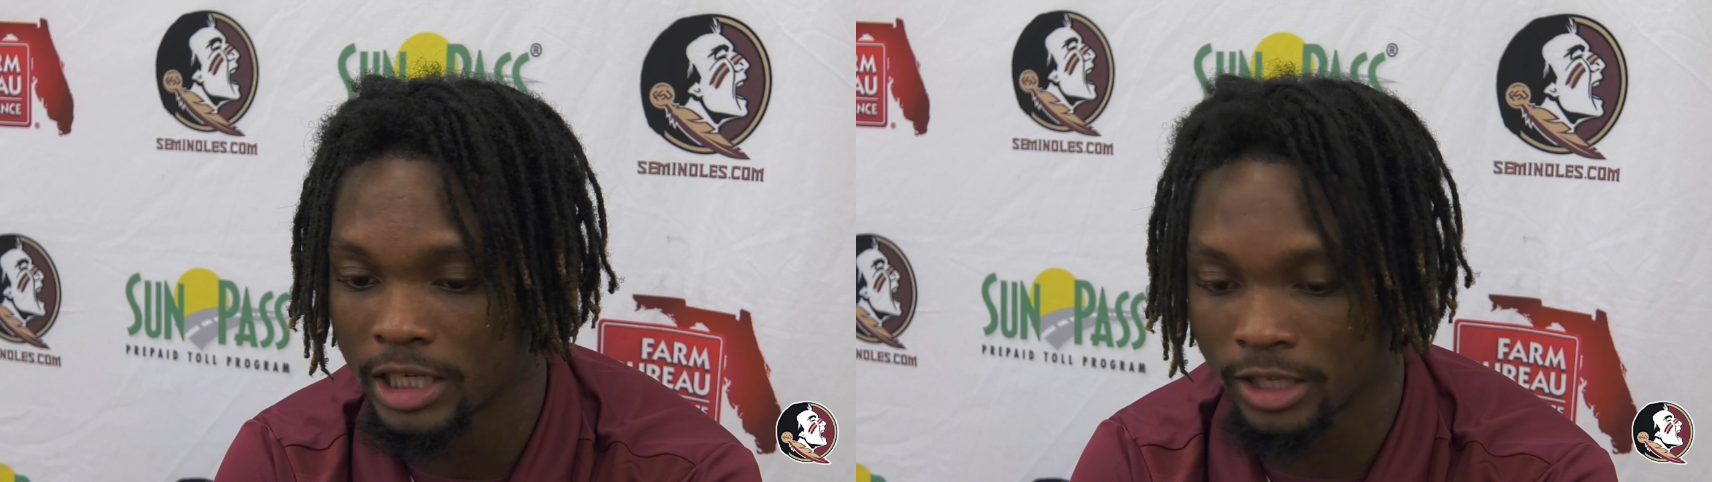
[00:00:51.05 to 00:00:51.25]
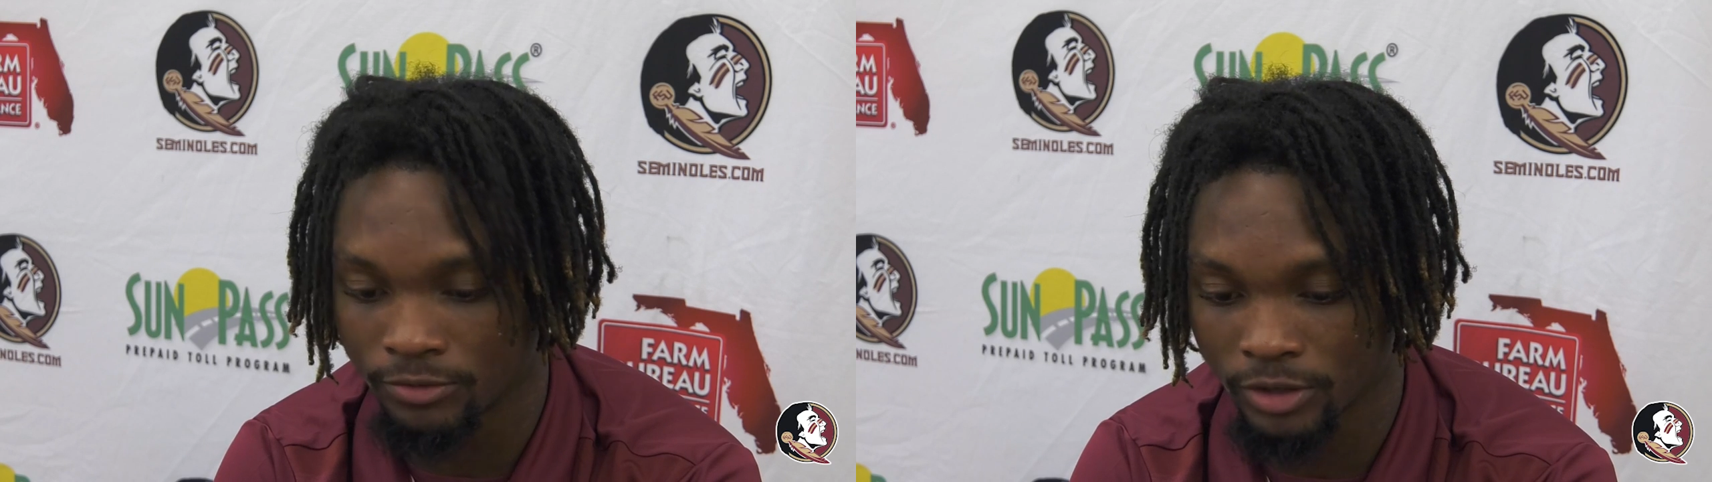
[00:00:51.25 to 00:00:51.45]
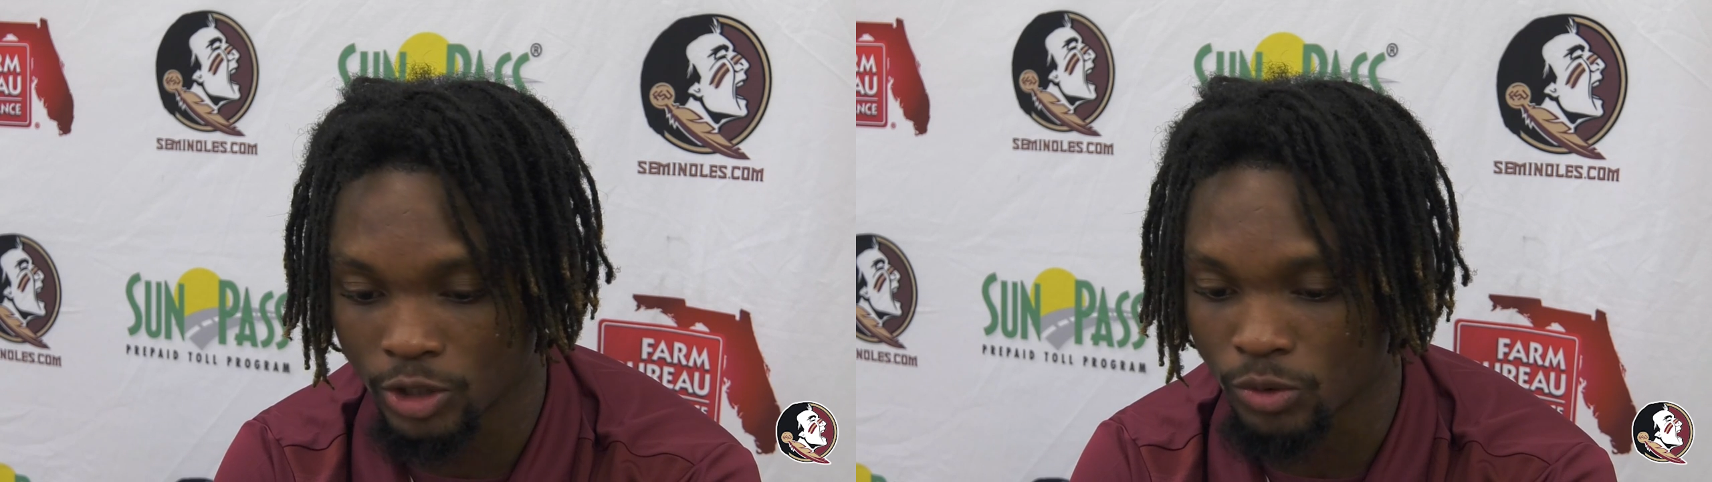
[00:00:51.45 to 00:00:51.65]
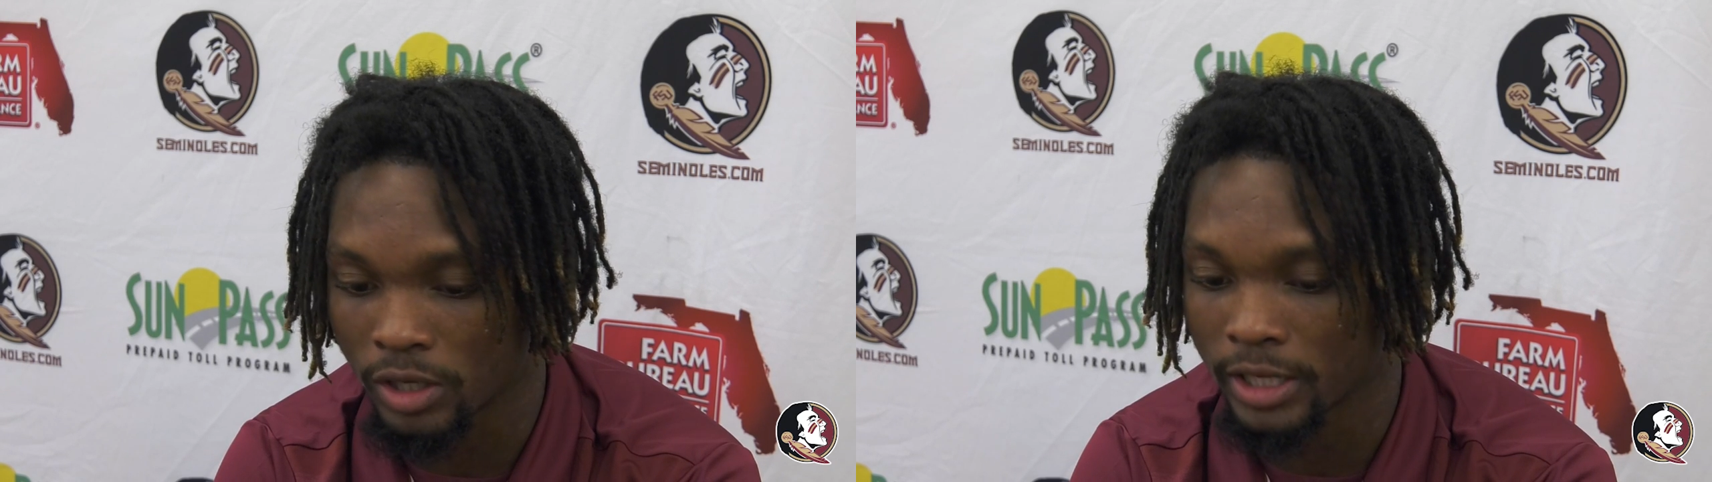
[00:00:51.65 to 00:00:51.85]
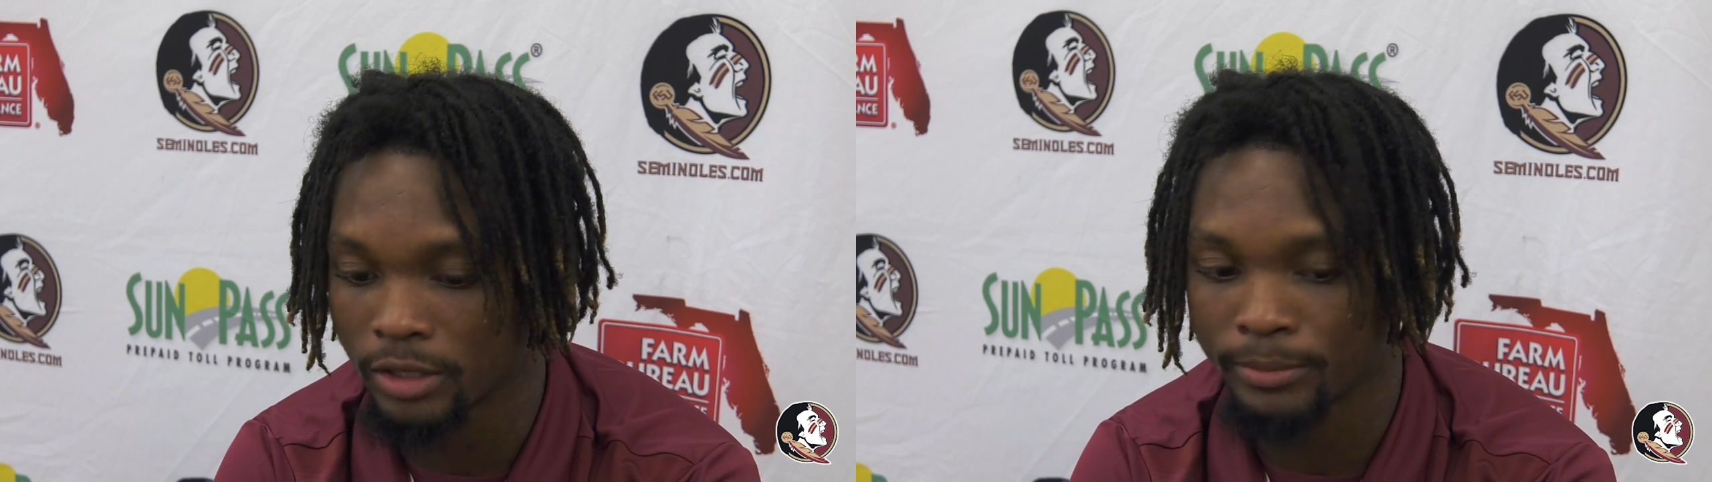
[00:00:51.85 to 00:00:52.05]
and Francois
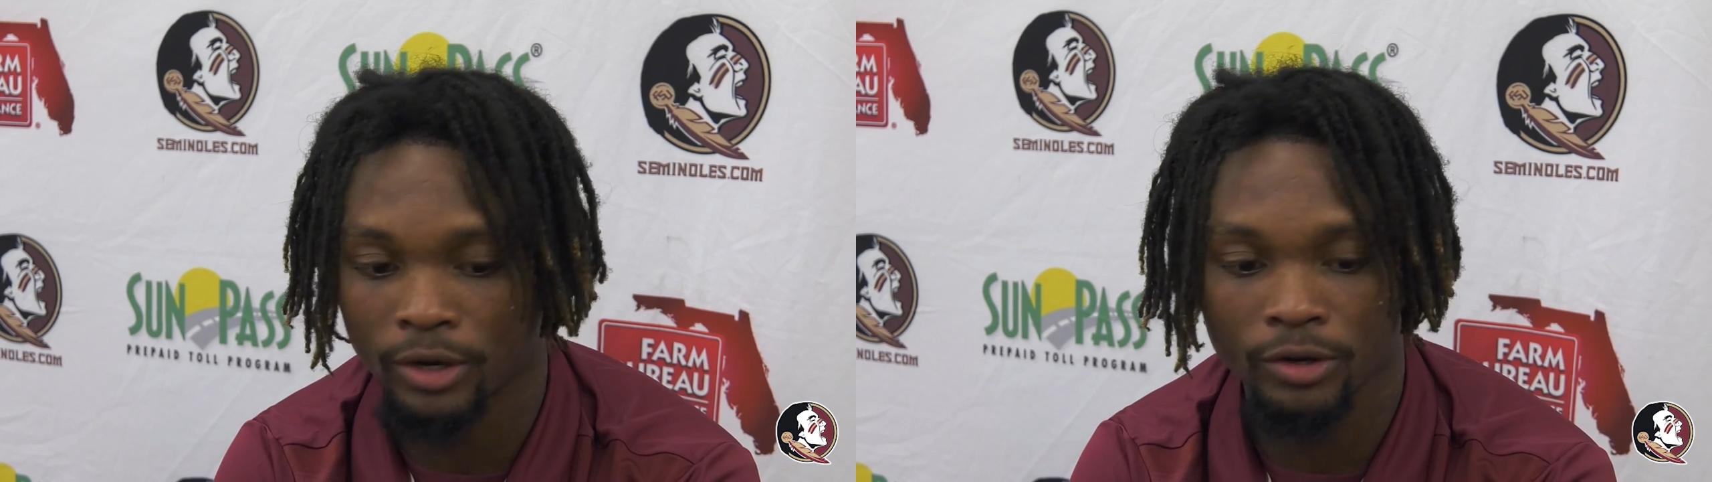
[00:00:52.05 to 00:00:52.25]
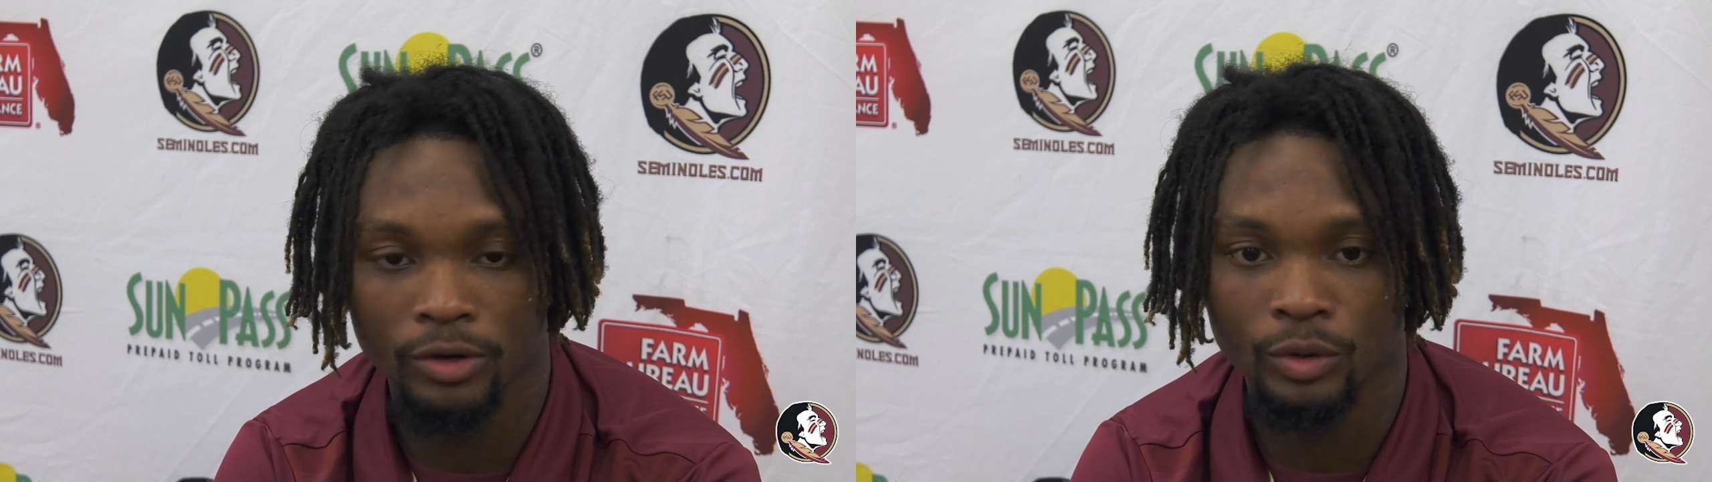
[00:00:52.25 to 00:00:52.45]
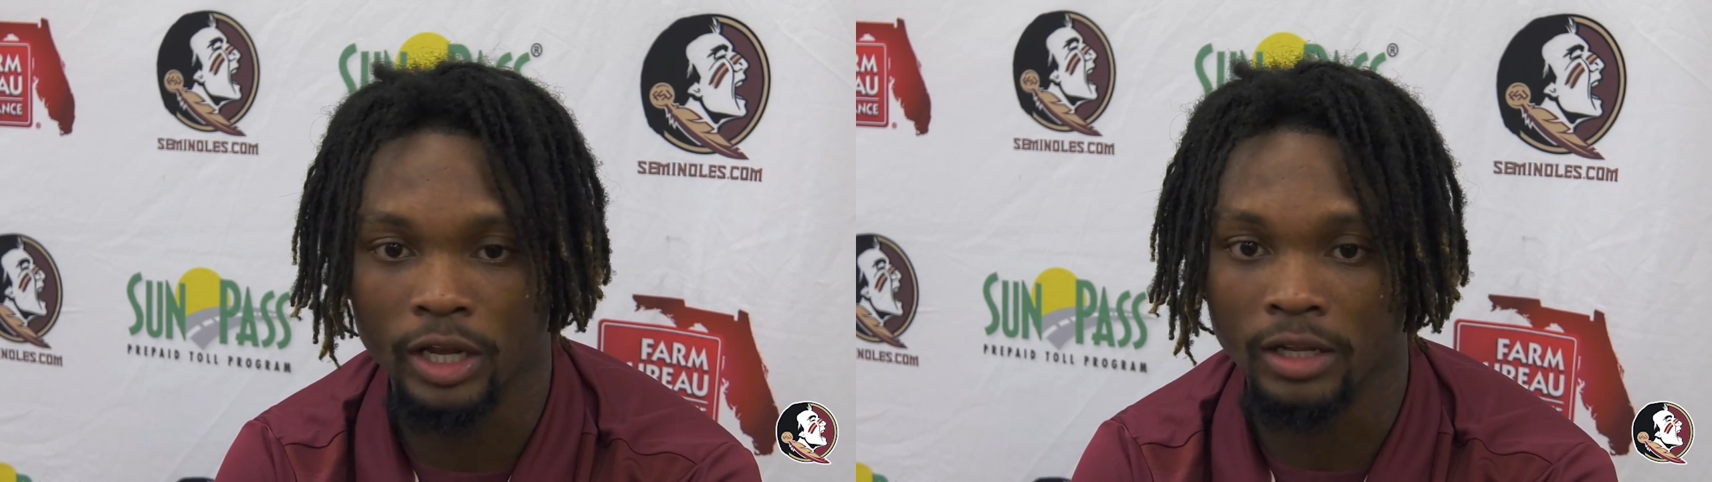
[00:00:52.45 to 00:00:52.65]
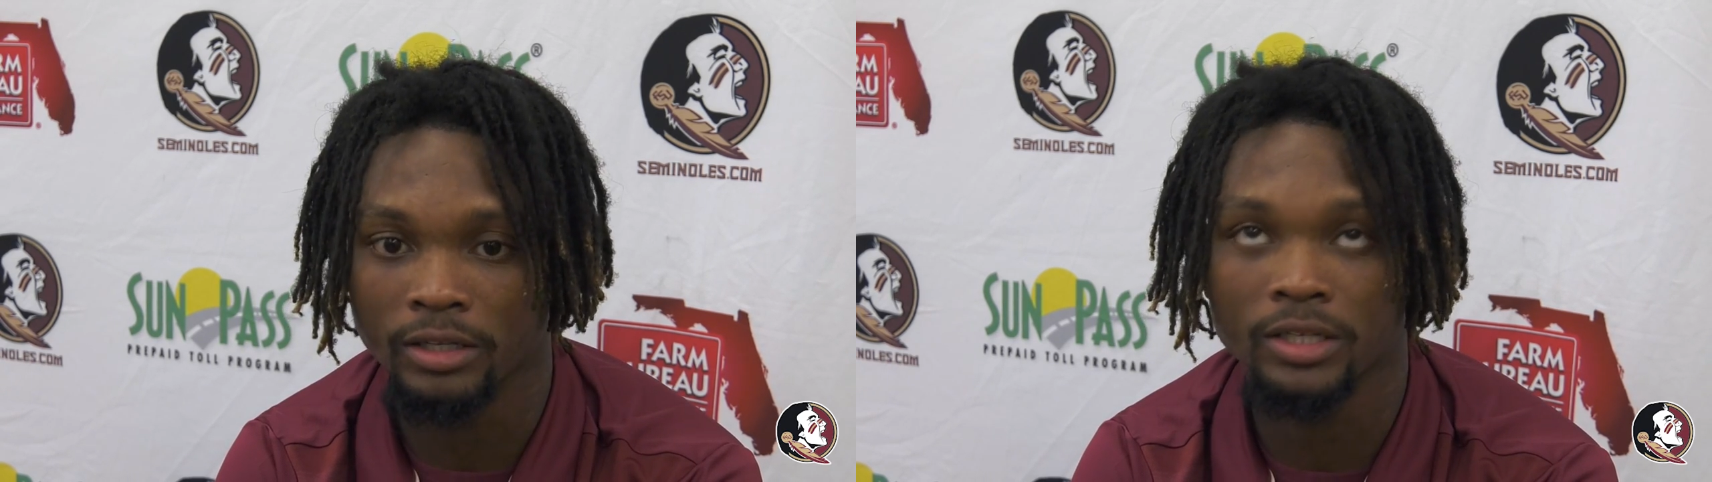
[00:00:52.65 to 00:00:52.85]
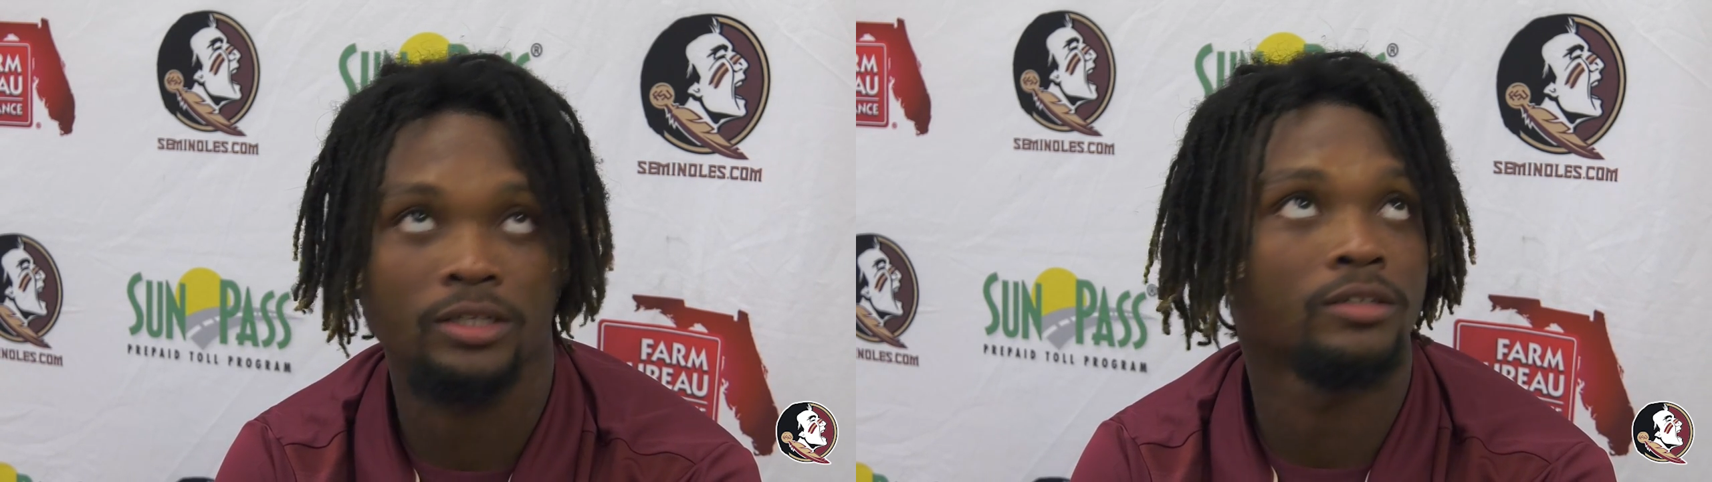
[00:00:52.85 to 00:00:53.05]
let the ball go, and I
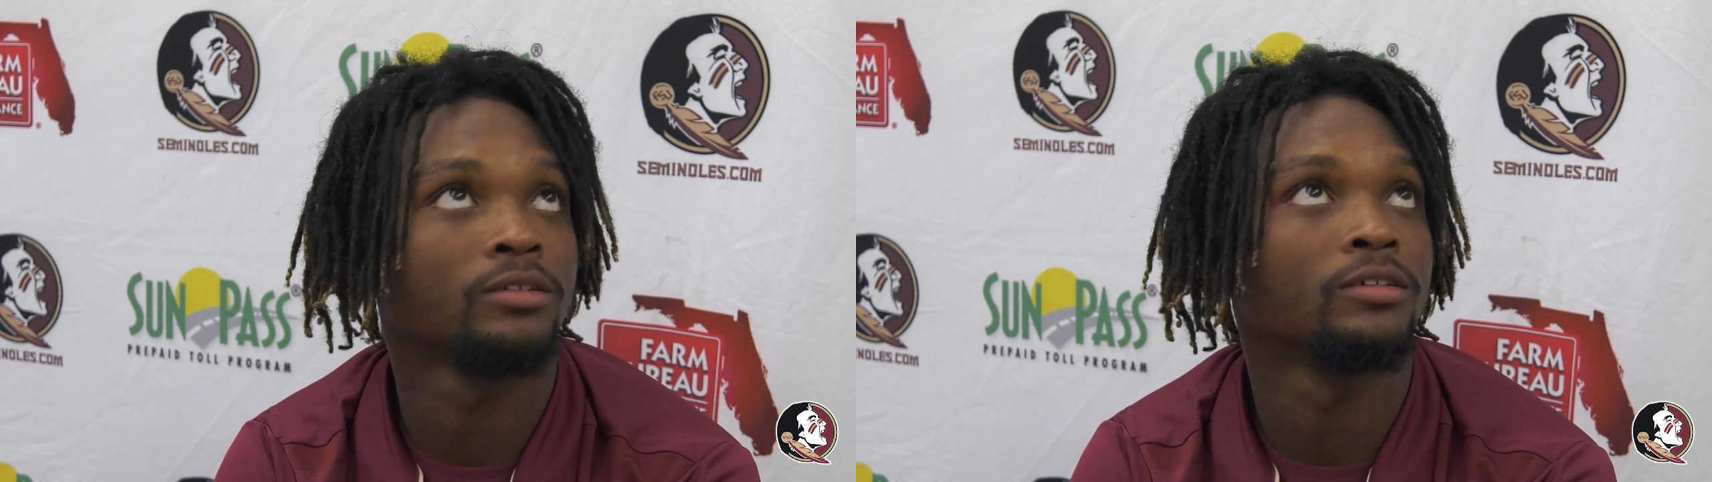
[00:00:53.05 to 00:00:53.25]
look,